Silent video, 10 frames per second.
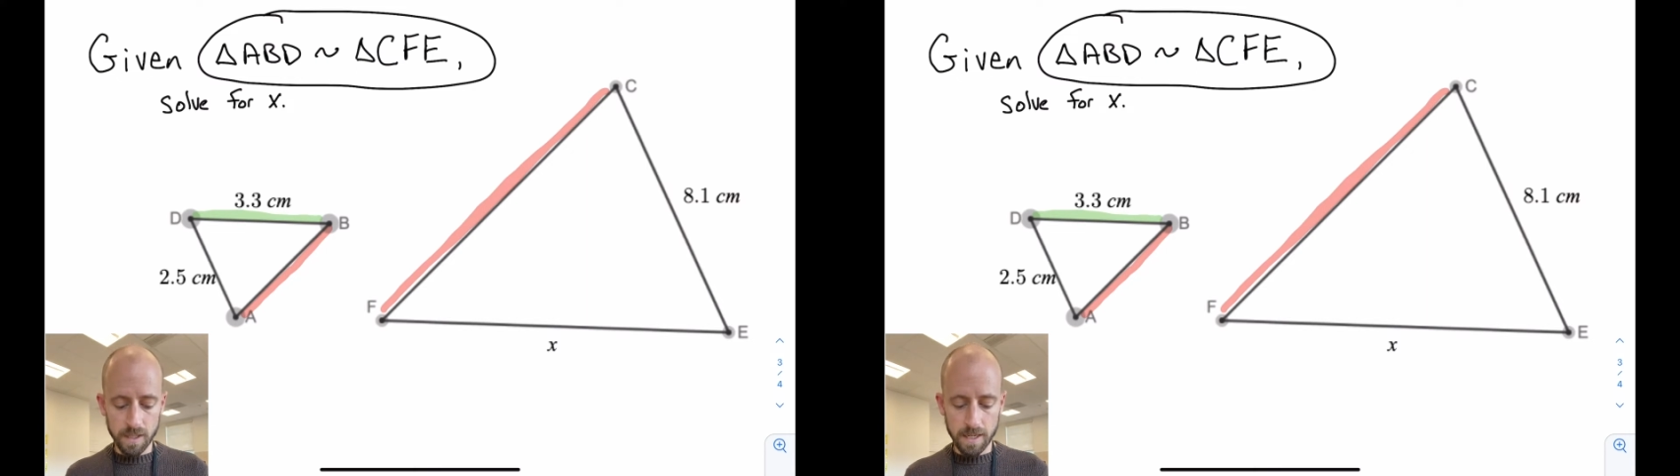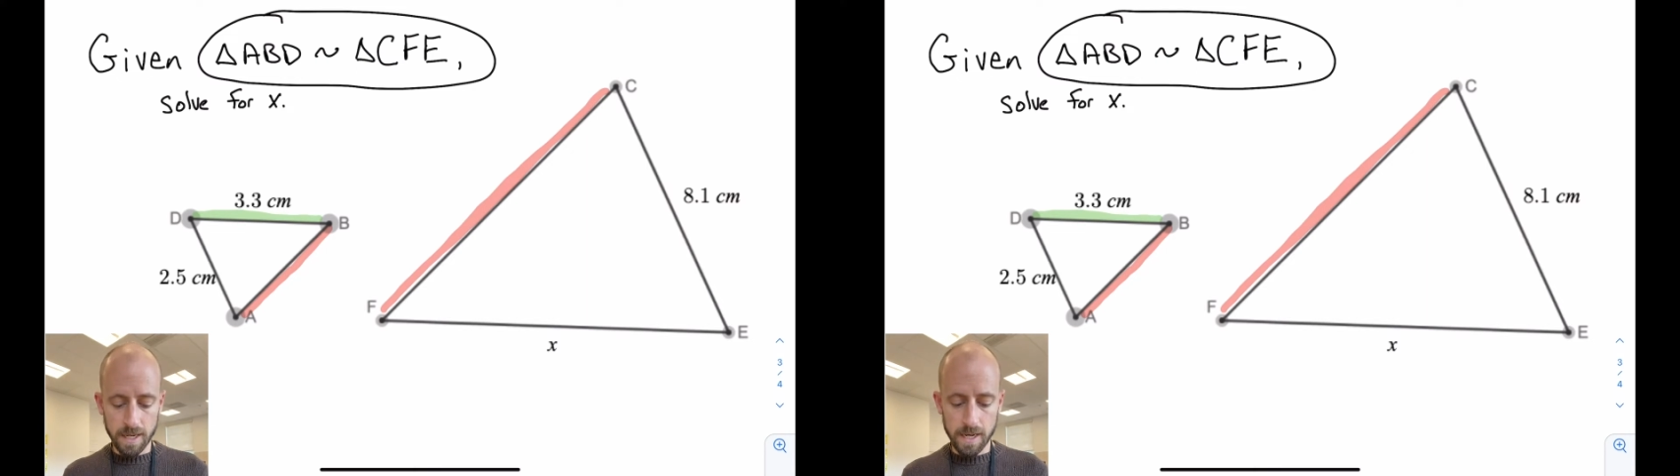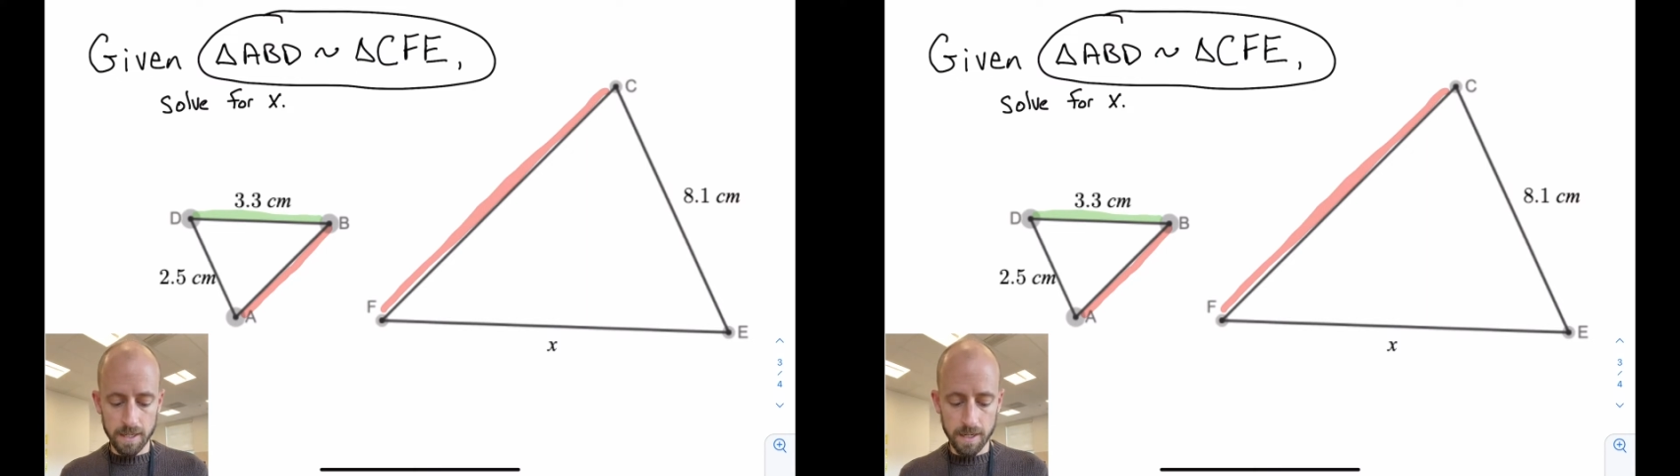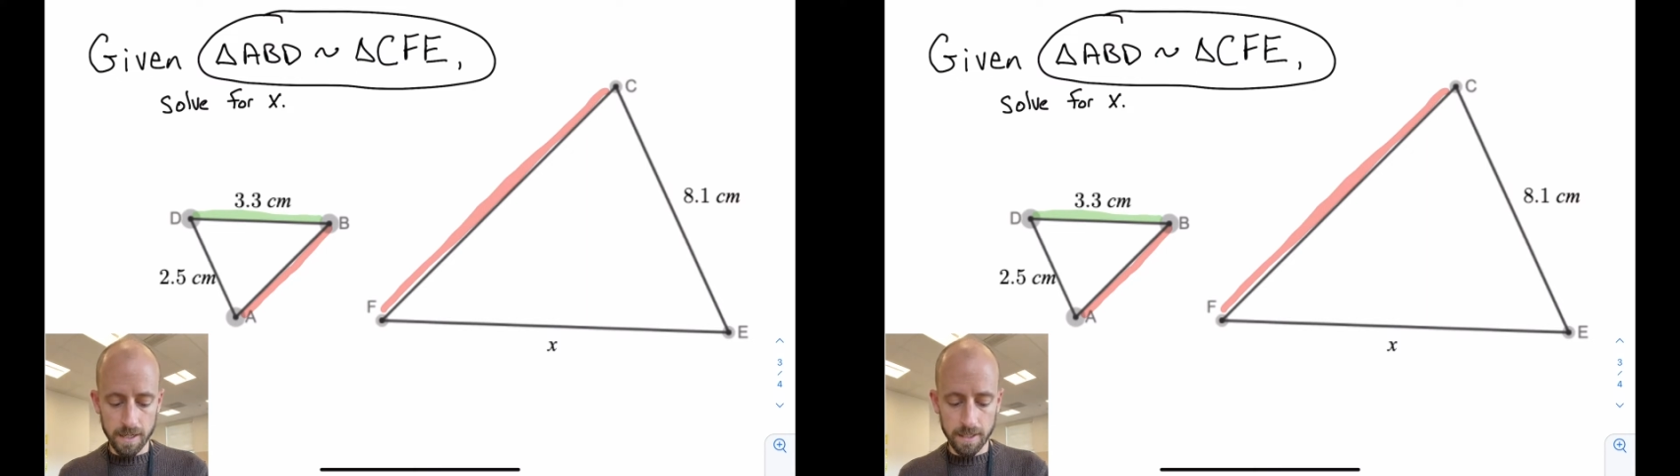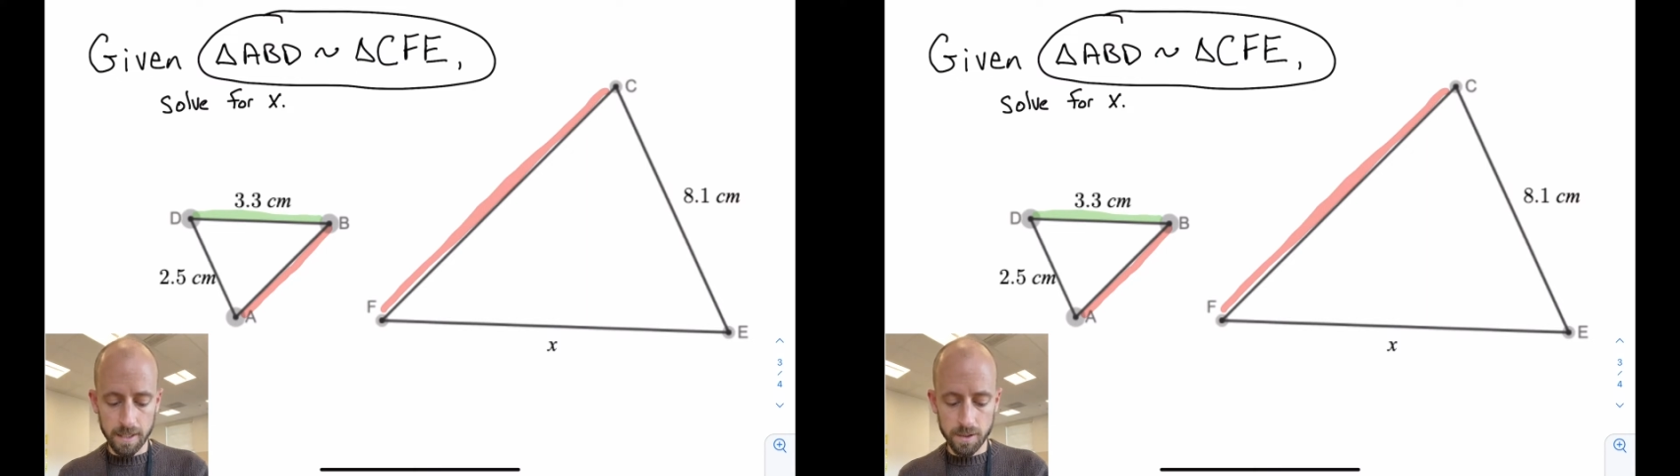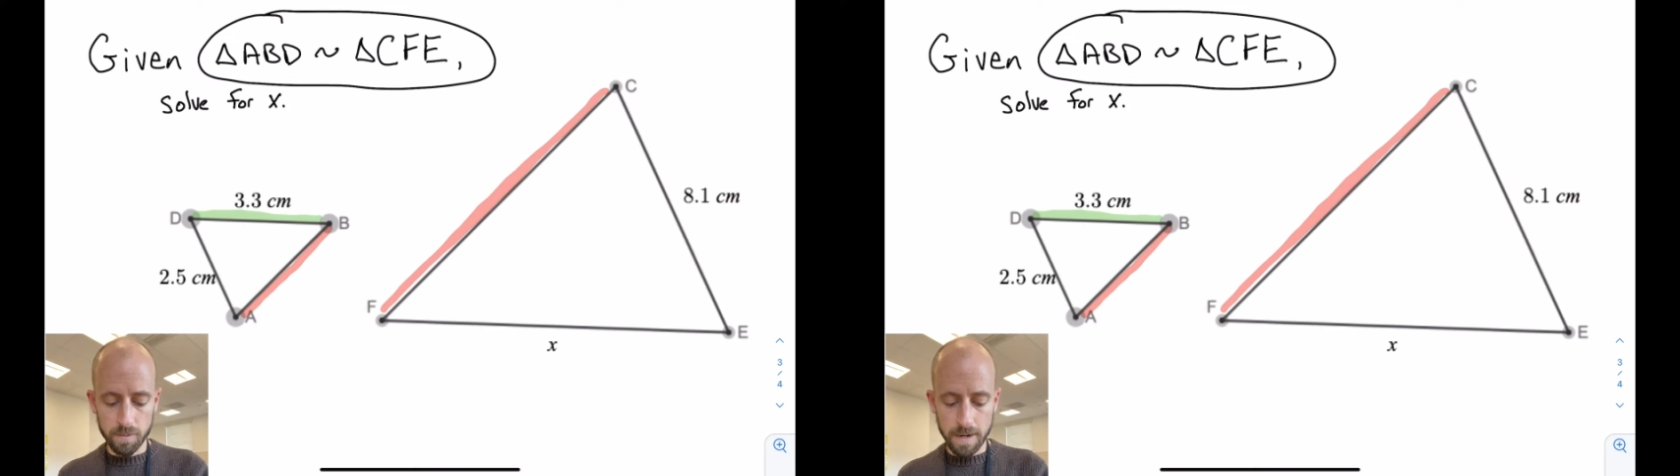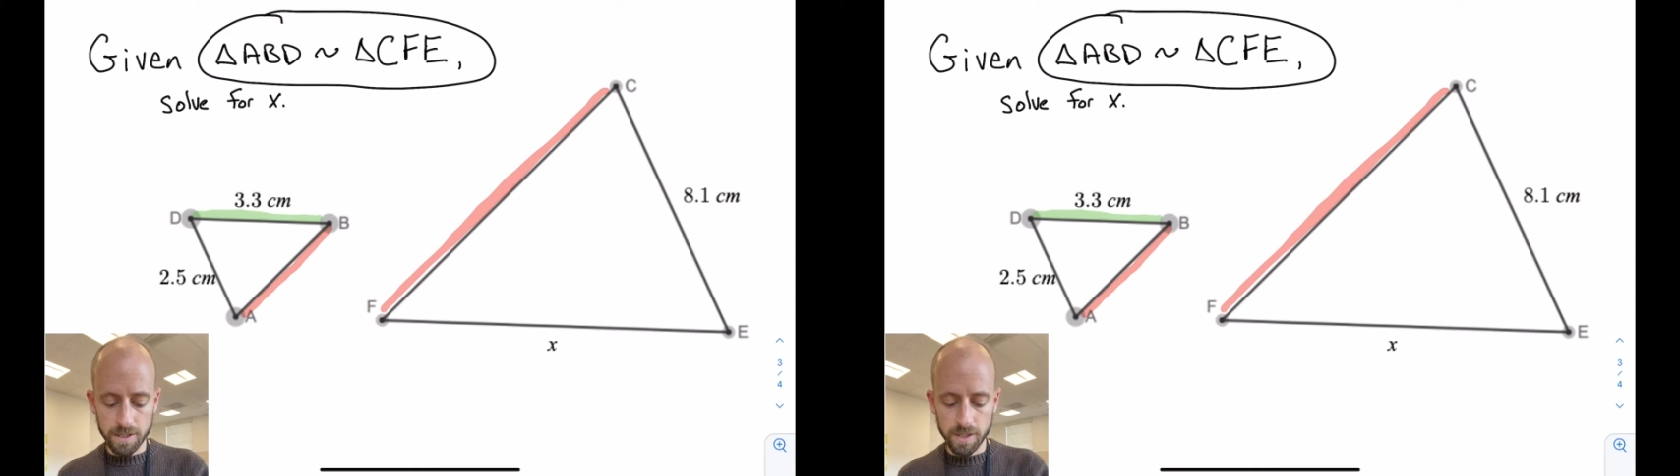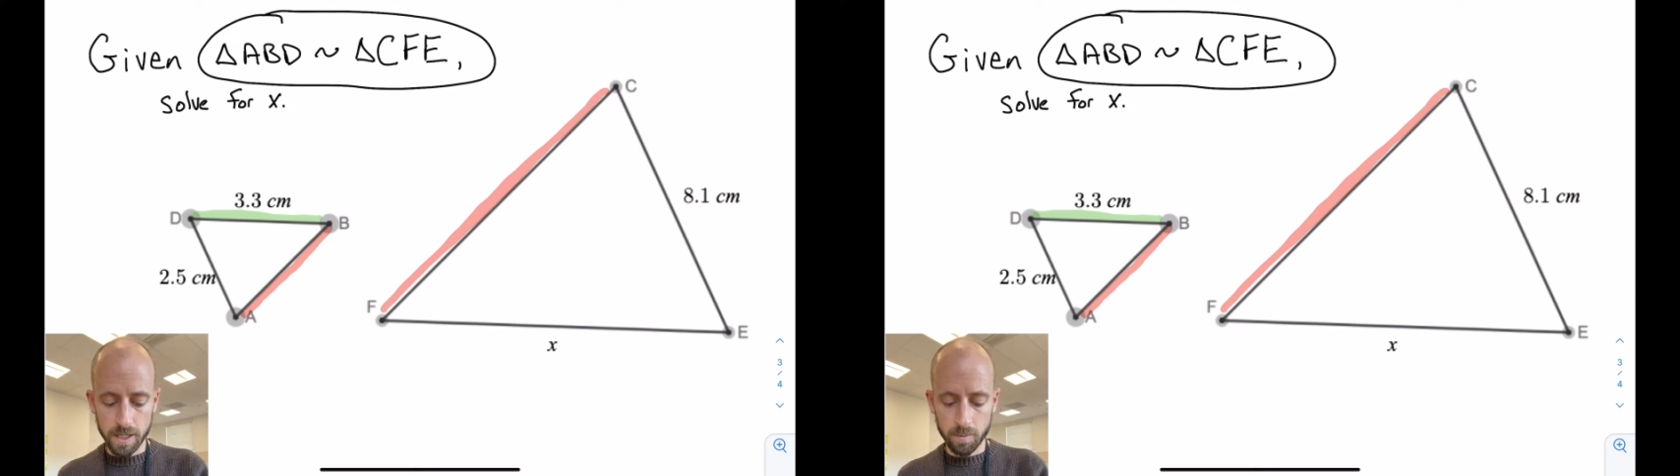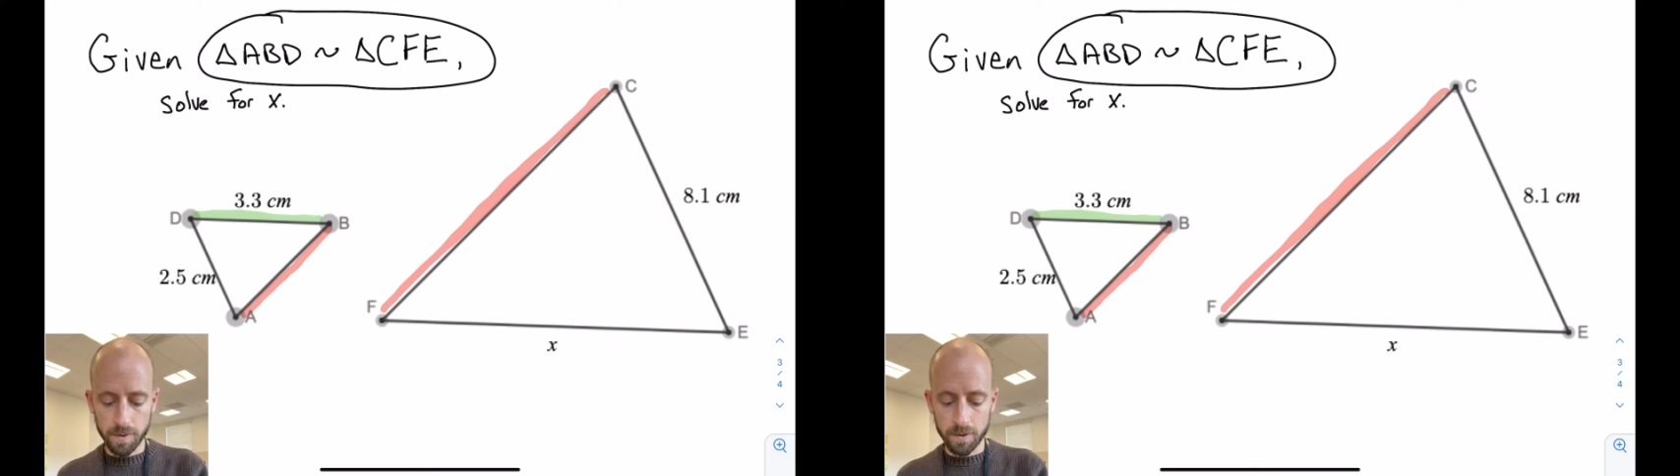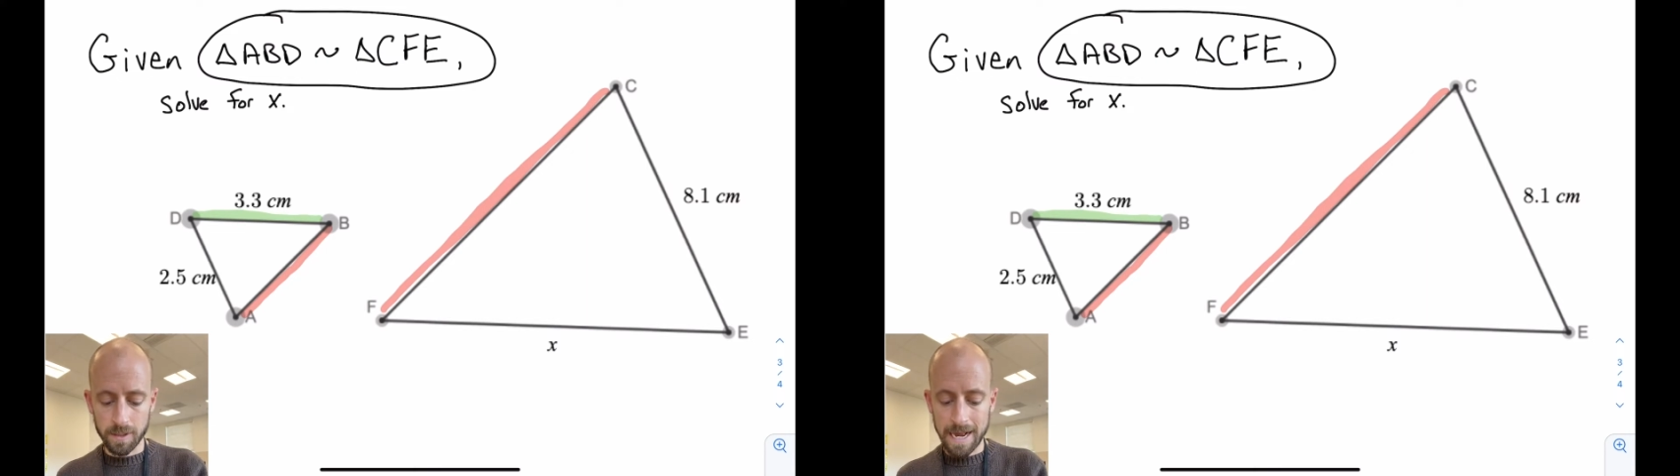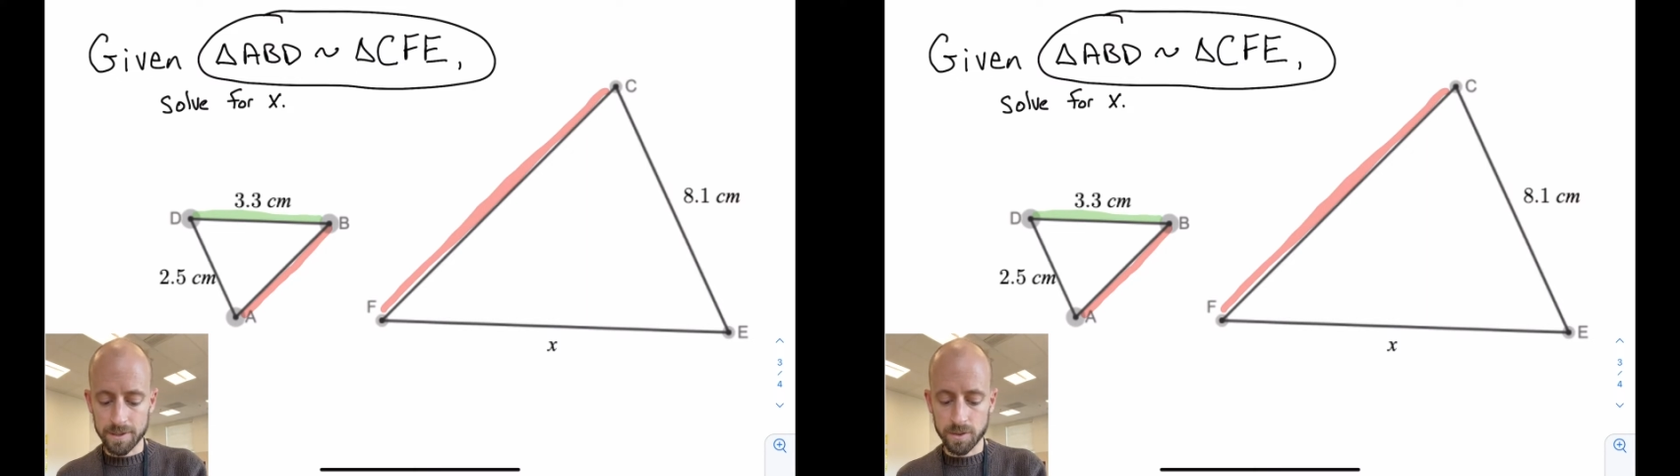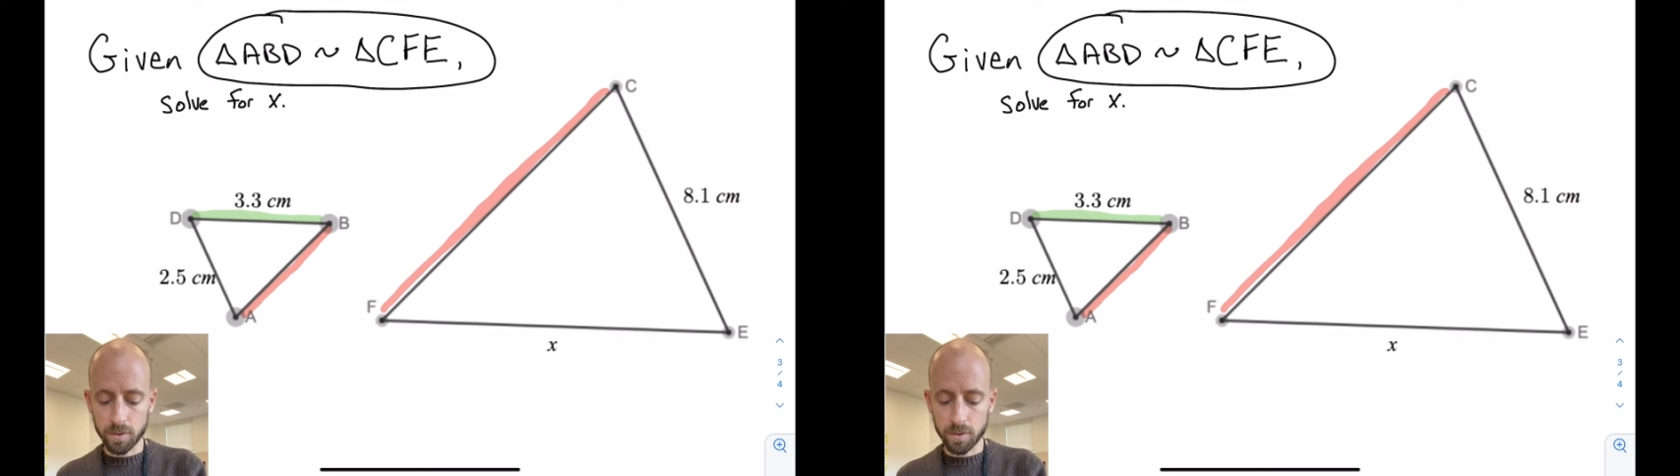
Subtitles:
And I need to match that up with the last